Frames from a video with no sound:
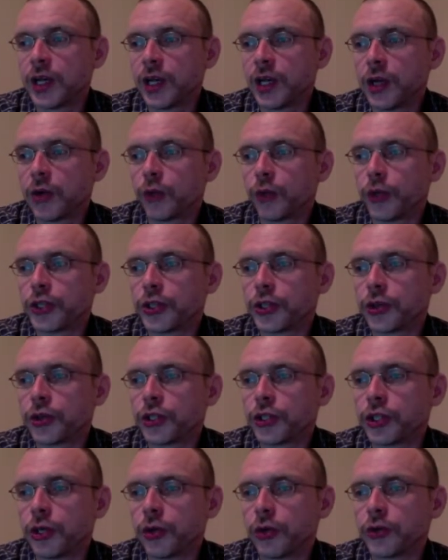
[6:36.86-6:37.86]
Research
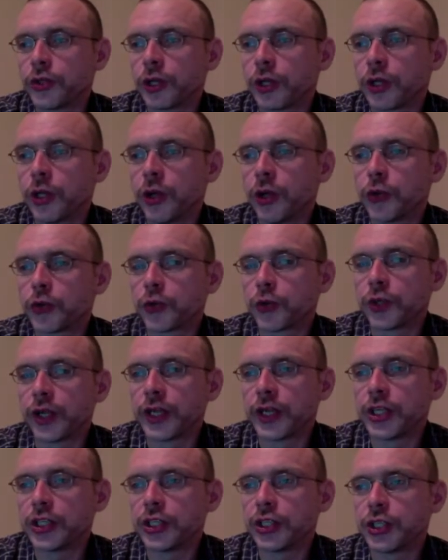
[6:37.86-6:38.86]
shows that close
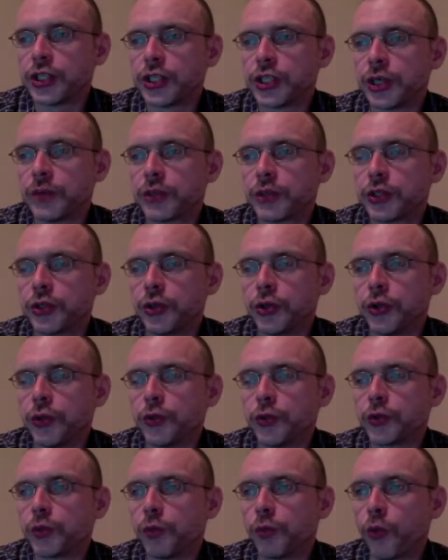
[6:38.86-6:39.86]
relationships
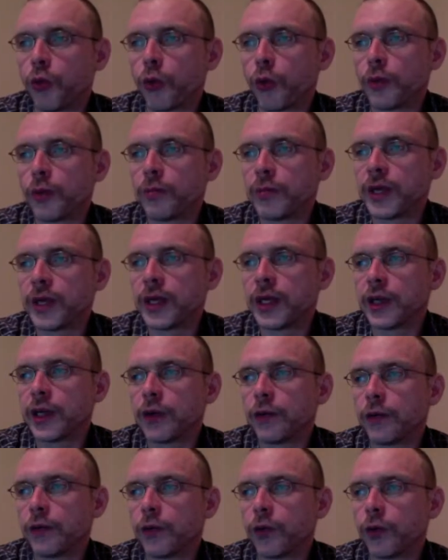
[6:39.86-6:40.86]
use more
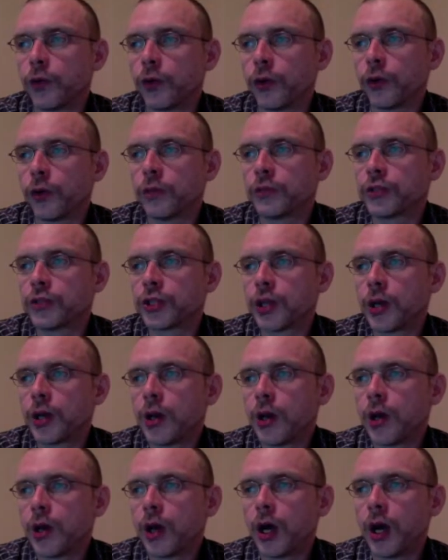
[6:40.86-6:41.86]
media forms.
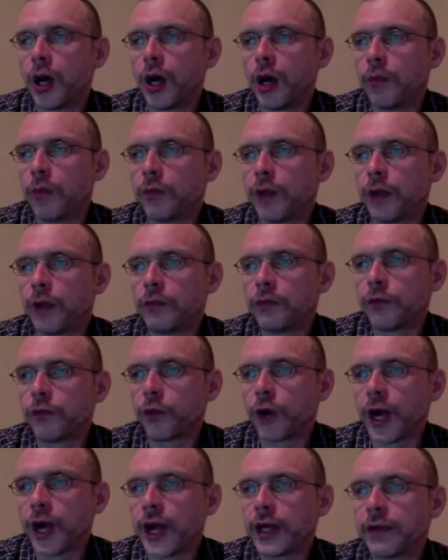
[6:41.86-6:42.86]
A
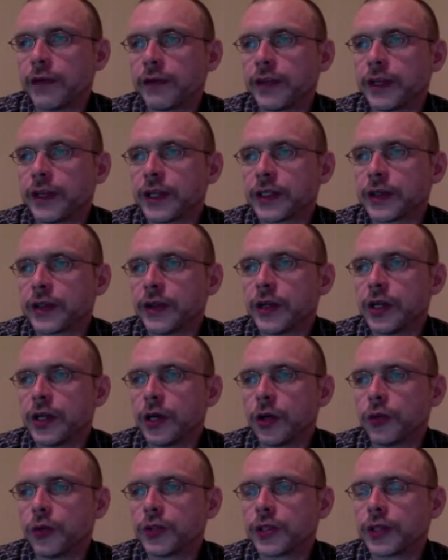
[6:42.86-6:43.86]
variety of things in the
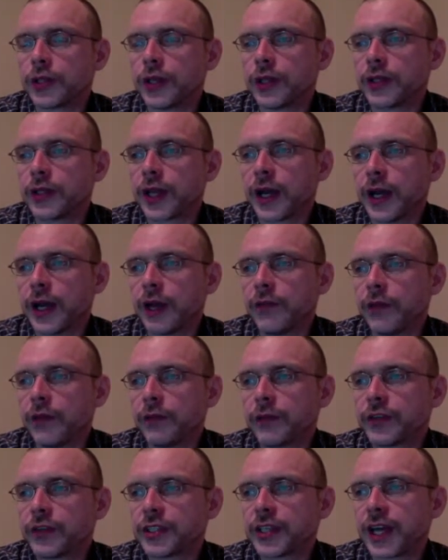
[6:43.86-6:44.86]
notes that kind of
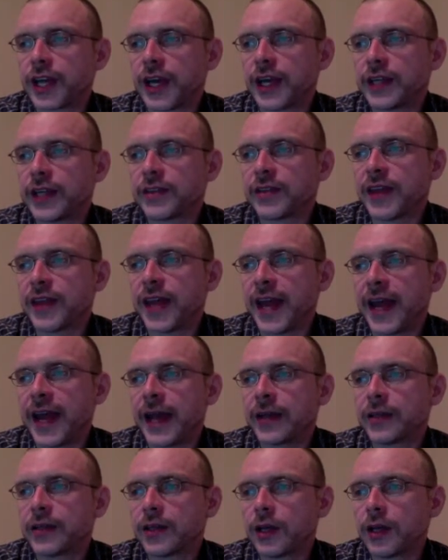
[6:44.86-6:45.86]
emphasize
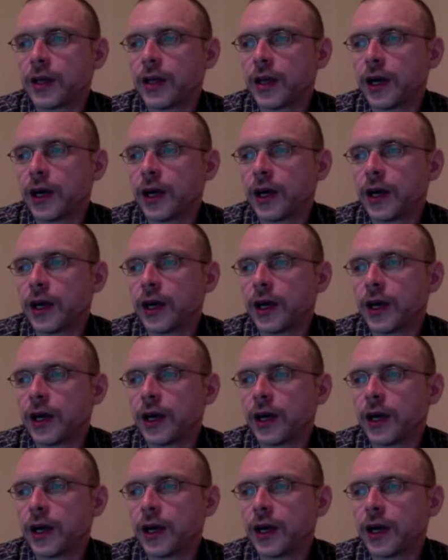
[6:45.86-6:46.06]
that.